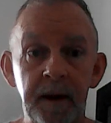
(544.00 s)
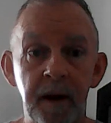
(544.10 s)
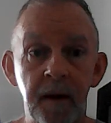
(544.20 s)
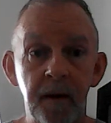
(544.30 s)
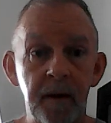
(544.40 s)
you
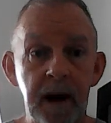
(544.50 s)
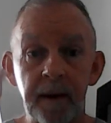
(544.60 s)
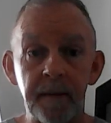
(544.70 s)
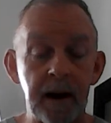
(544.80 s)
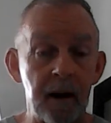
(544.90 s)
know,
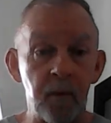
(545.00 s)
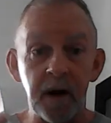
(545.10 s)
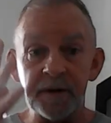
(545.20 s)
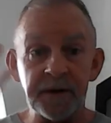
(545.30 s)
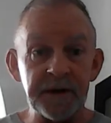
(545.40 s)
I, I
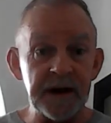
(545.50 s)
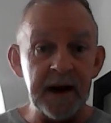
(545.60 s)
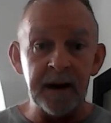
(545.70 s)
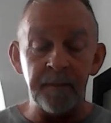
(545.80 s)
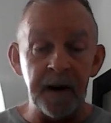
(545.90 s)
wasn't
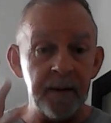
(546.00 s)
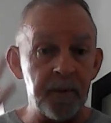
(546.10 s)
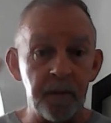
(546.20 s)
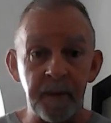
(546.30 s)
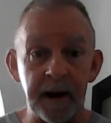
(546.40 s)
seeing
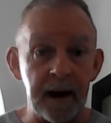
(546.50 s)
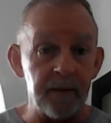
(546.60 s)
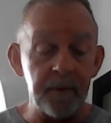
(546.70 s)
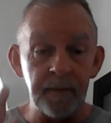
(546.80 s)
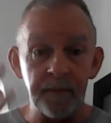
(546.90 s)
people, but
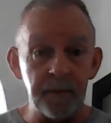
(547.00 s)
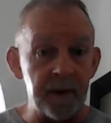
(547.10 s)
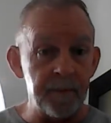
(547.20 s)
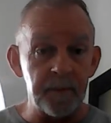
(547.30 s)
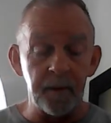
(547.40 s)
I the
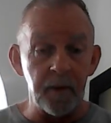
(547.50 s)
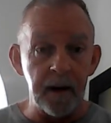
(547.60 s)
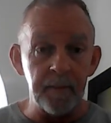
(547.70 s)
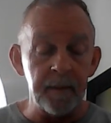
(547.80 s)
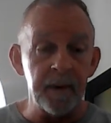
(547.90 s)
people
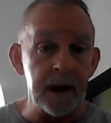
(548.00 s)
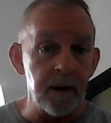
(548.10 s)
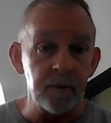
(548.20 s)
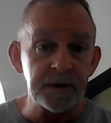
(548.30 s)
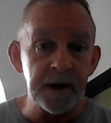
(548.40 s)
around me, but
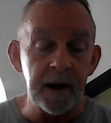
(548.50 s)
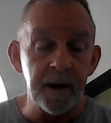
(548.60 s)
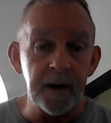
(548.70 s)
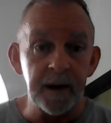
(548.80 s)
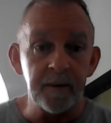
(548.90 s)
I was
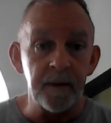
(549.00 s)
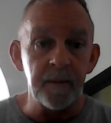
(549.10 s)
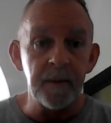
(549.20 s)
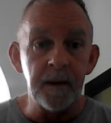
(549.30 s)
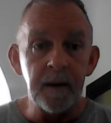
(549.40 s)
hearing them.
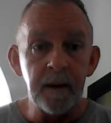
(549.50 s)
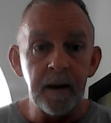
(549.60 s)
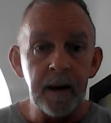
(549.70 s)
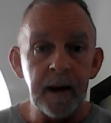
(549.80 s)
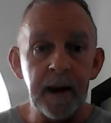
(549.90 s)

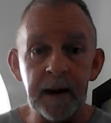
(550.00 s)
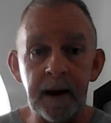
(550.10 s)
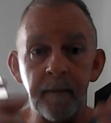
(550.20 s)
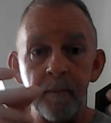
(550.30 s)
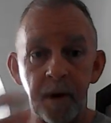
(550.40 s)
And
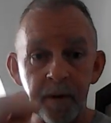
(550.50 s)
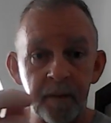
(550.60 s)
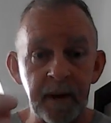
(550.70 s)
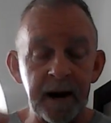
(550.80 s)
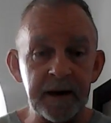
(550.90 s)
then
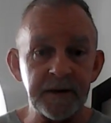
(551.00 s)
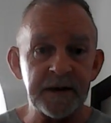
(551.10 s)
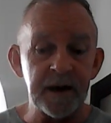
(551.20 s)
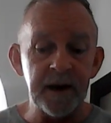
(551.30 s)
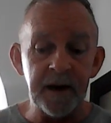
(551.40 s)
boom, I could
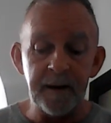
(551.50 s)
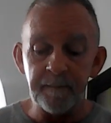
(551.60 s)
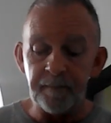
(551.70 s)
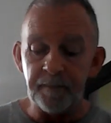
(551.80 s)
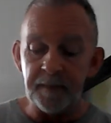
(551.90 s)
see.
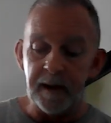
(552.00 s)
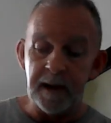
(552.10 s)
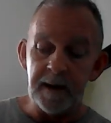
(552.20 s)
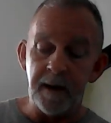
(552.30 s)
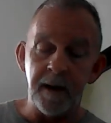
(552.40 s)

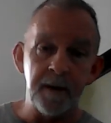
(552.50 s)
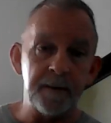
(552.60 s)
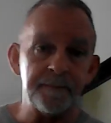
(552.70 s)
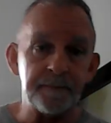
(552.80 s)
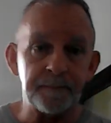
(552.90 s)
And uh,